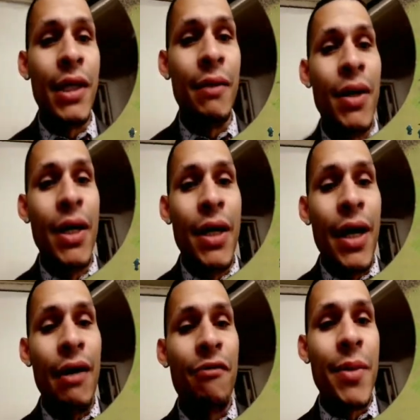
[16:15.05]
and from
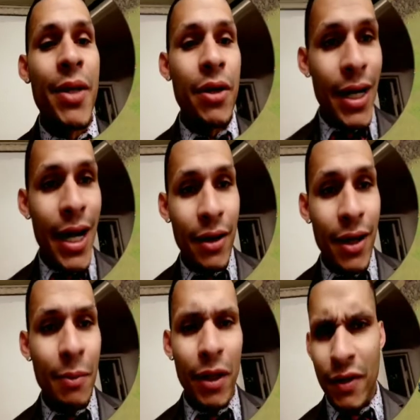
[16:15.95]
here on out, I believe this
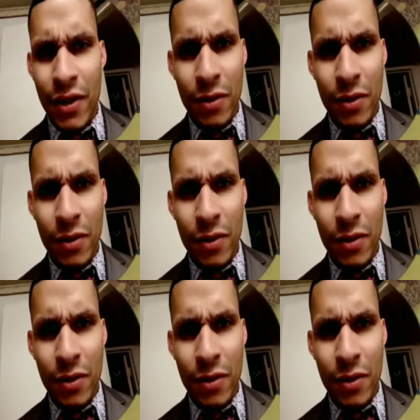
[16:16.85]
is pretty much